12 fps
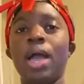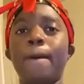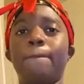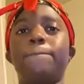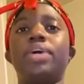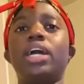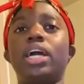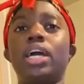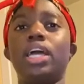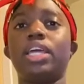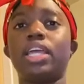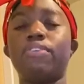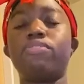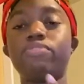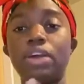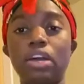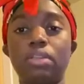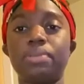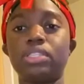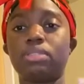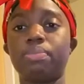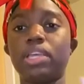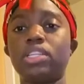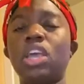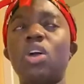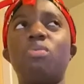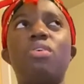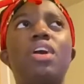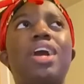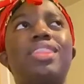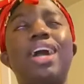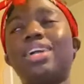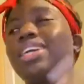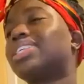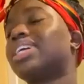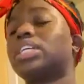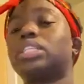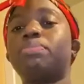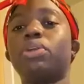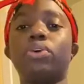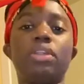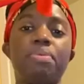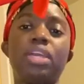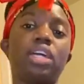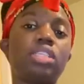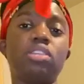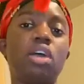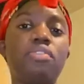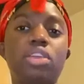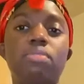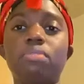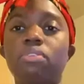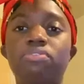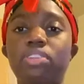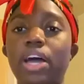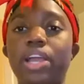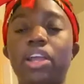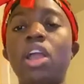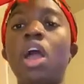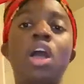But if you follow the business page, well, I guess I can speak on it because it's already a flyer.